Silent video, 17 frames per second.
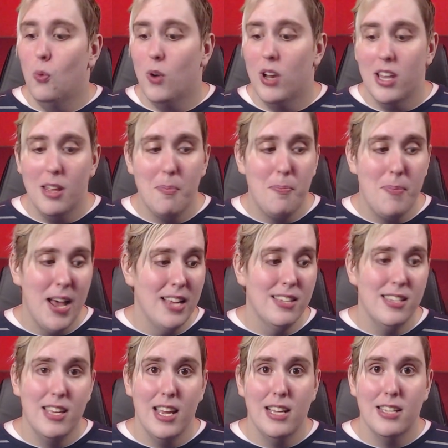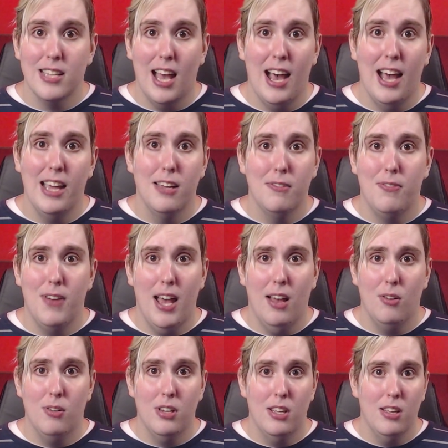One of the best things I have
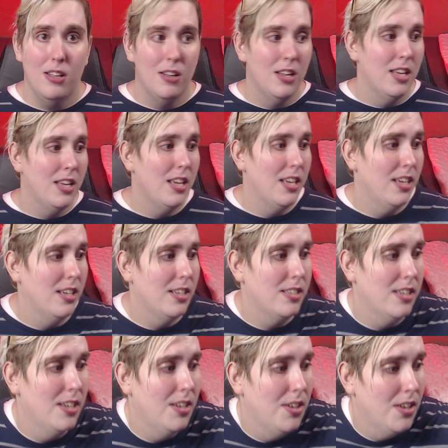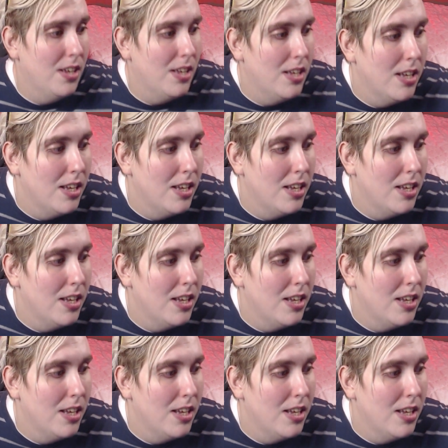found is, and